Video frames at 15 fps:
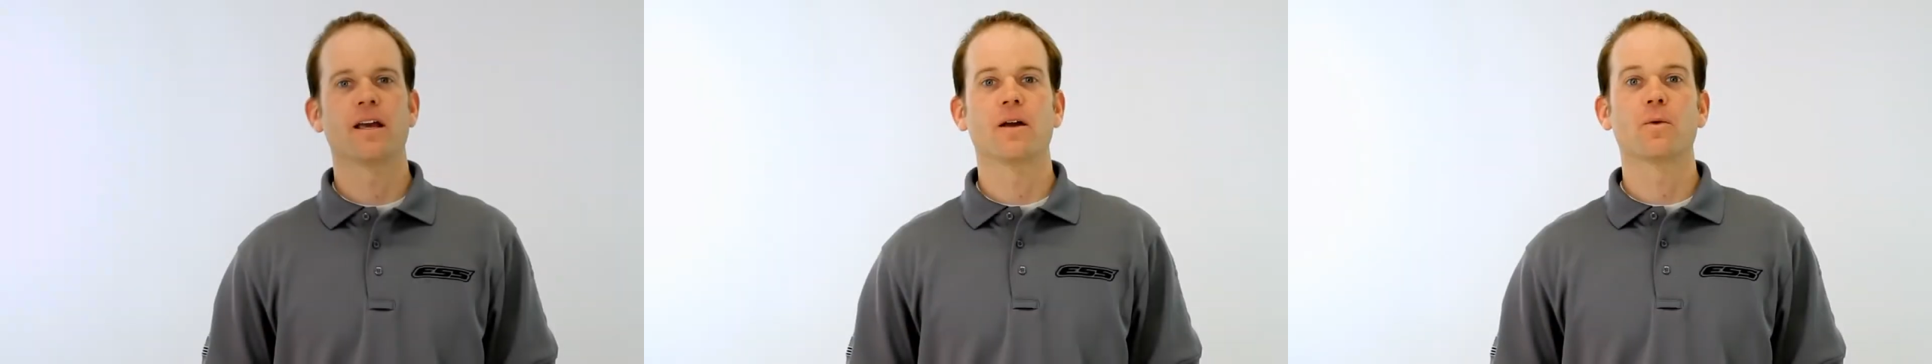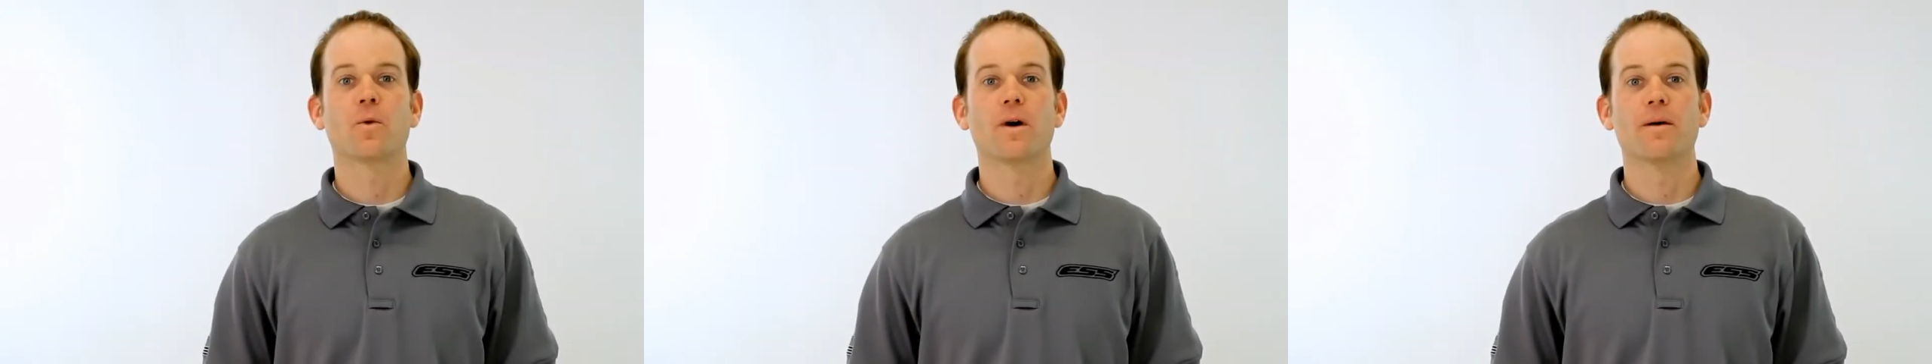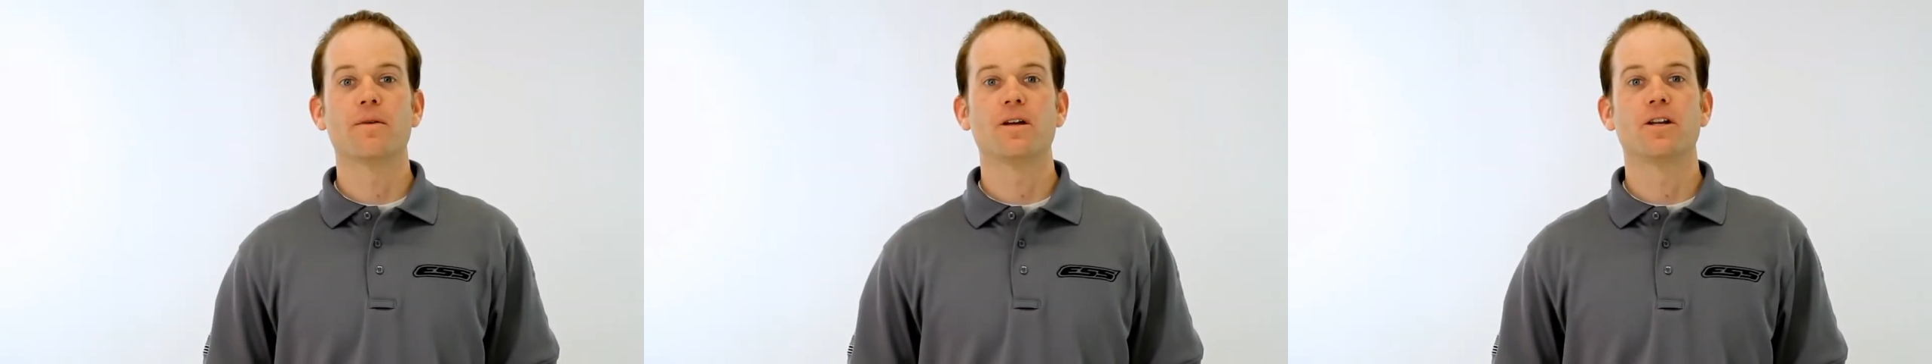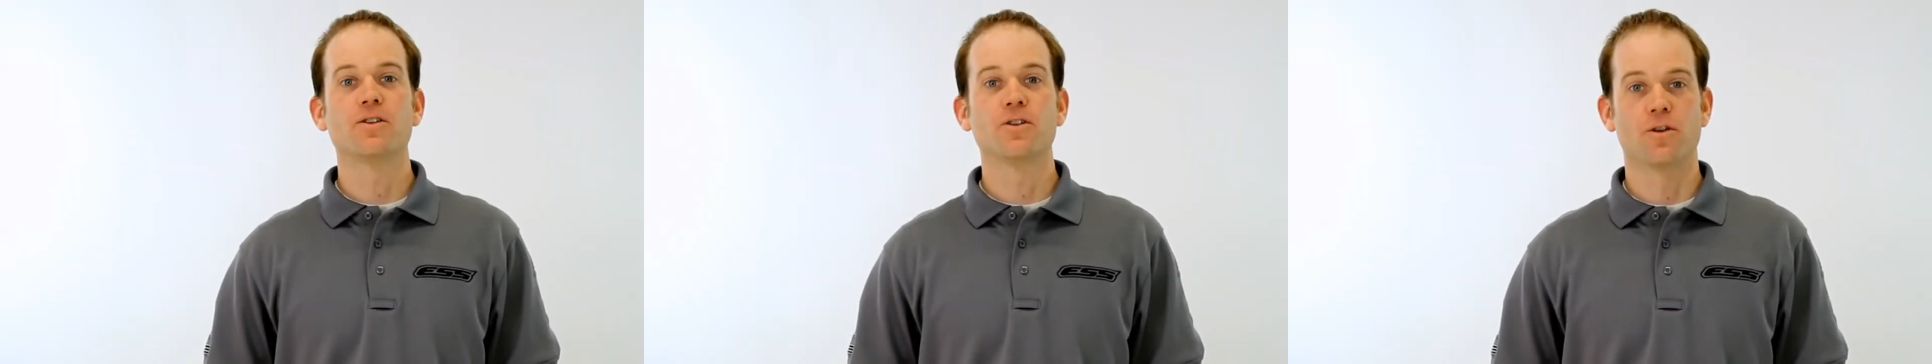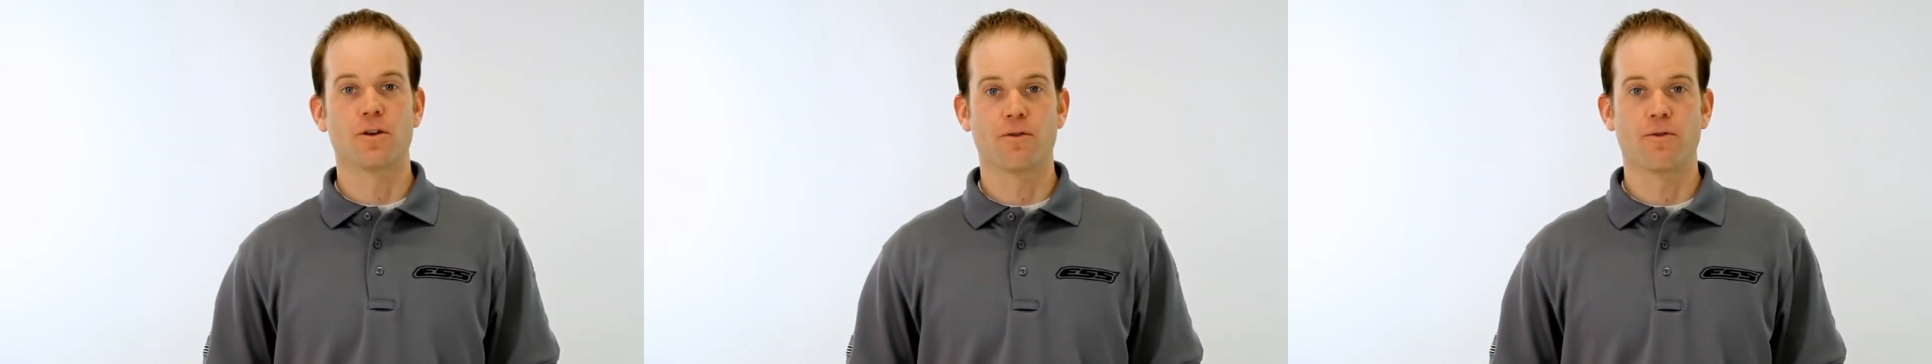and women in
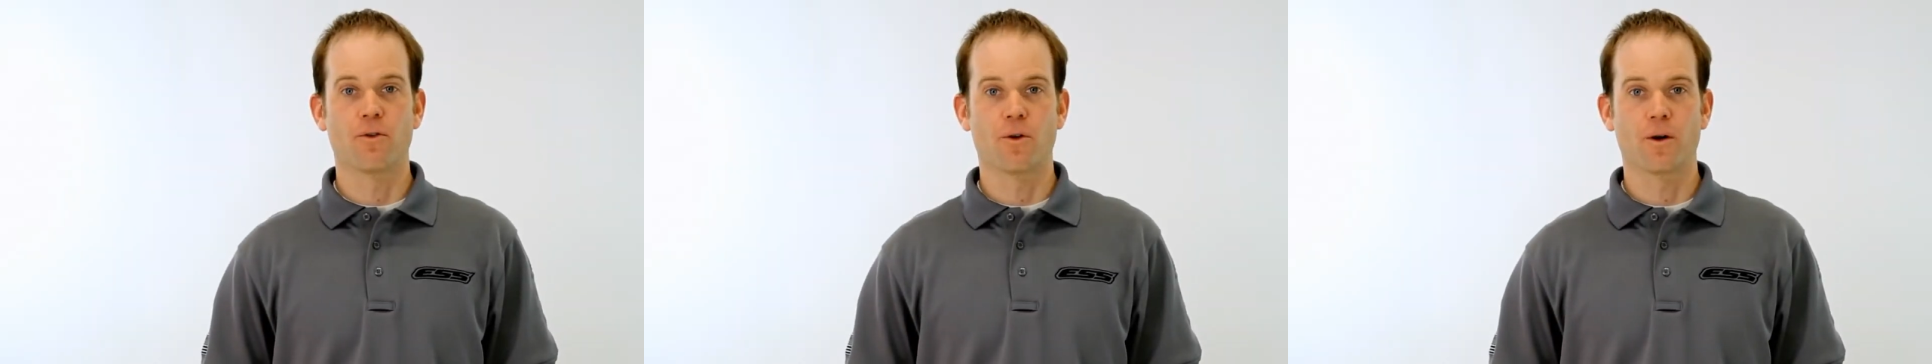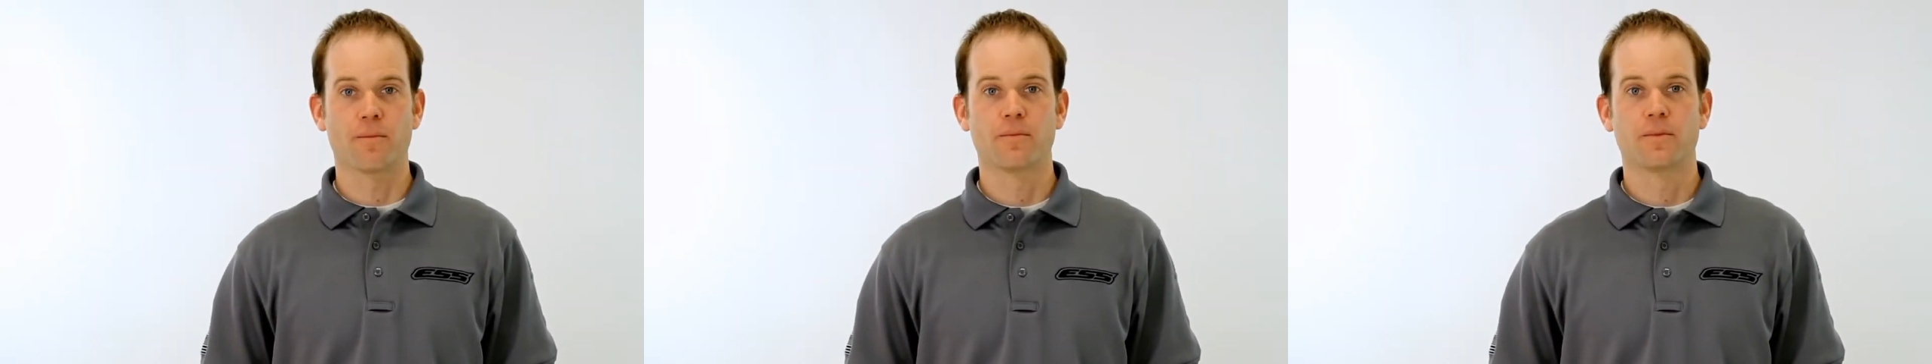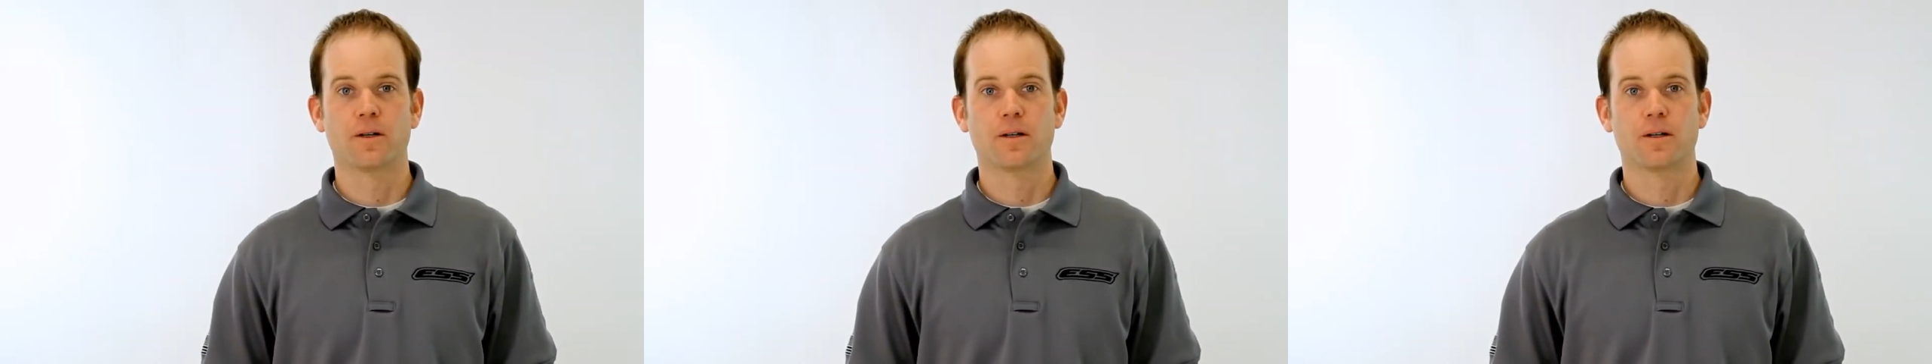uniform,